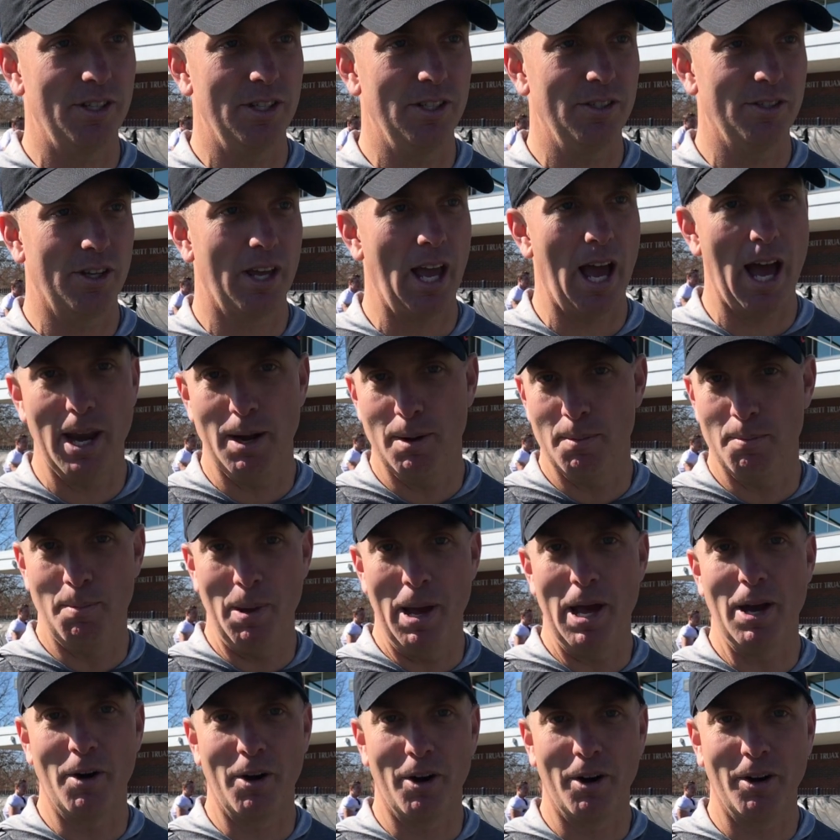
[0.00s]
he's gotten
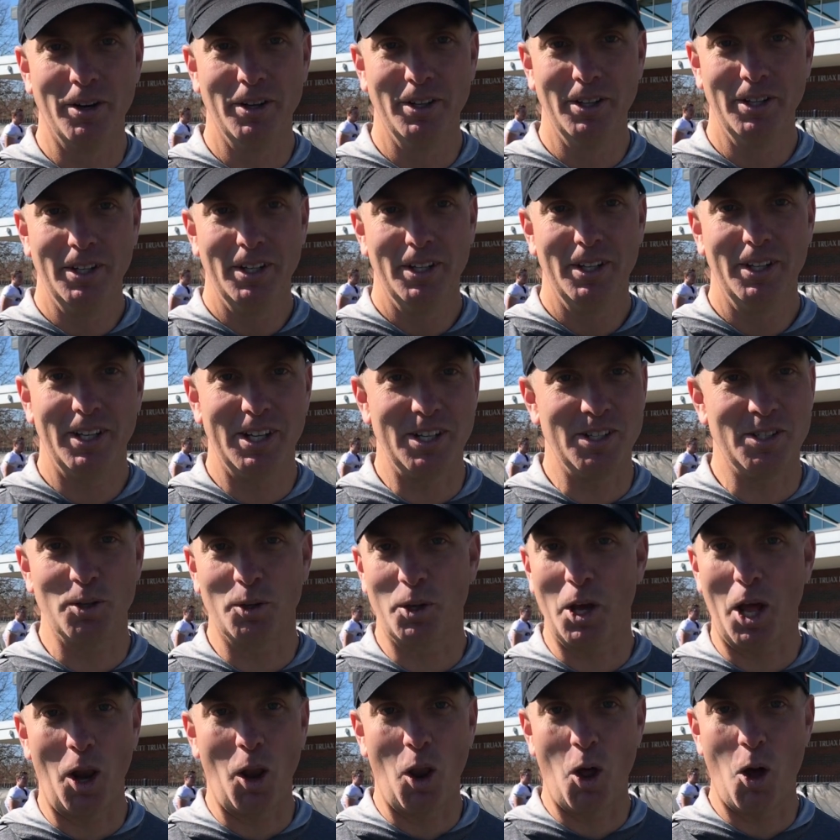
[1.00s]
better. He's still
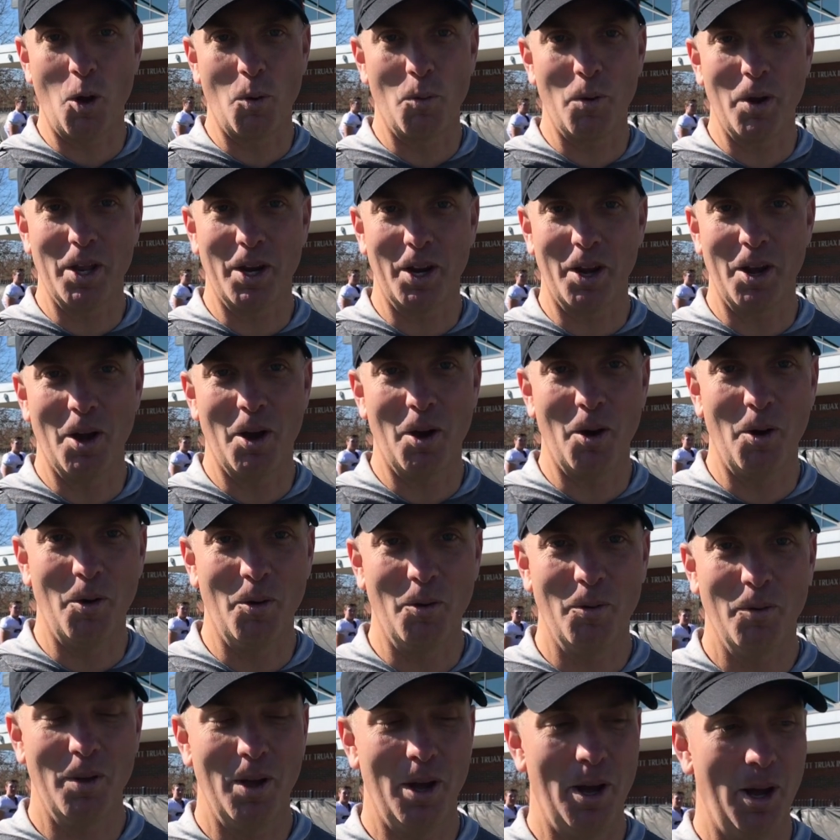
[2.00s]
got a long way to go,
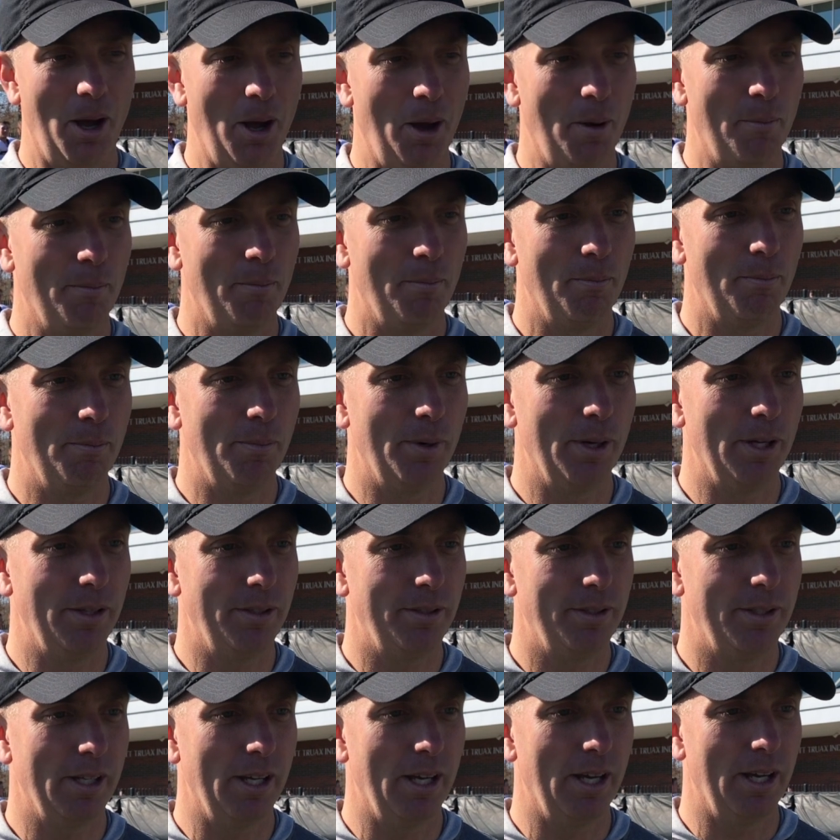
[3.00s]
um, but
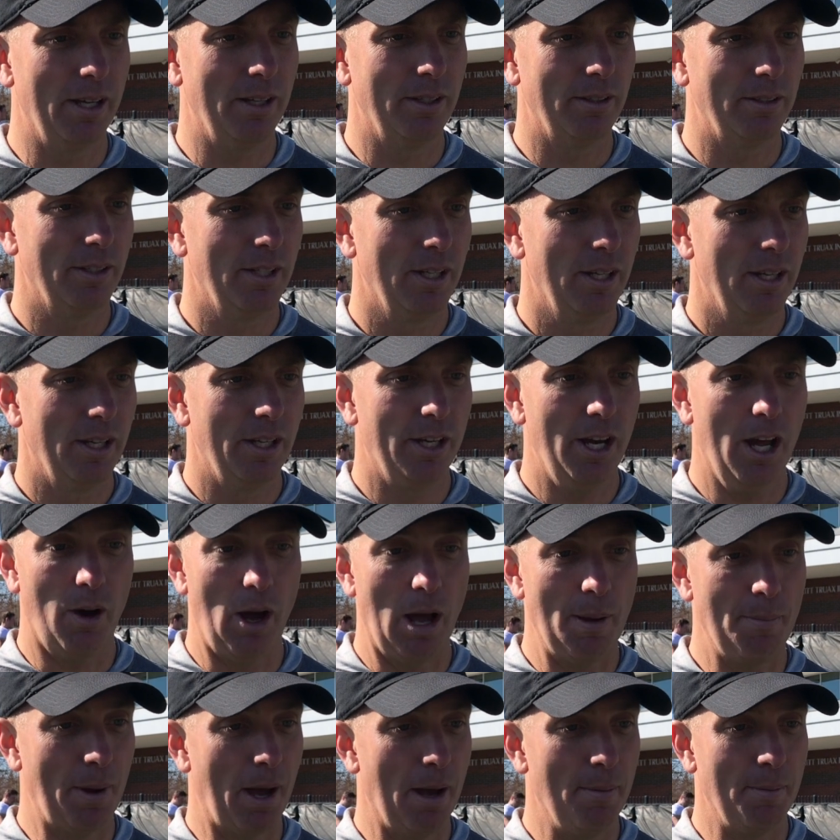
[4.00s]
uh, no,
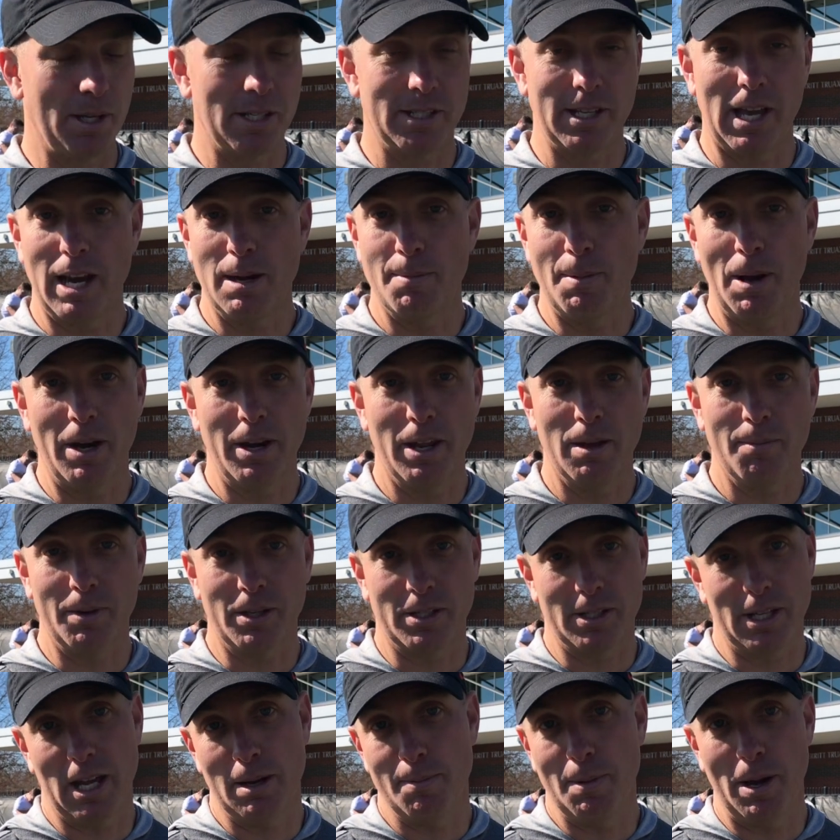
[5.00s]
I'm, I'm excited about him.
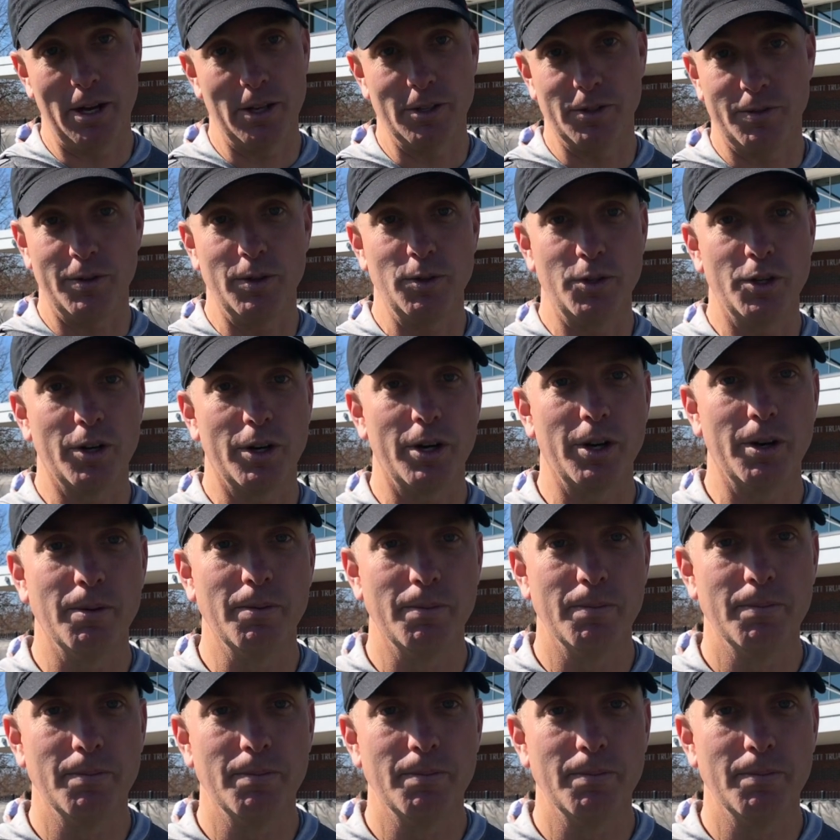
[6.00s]
Excited about his future here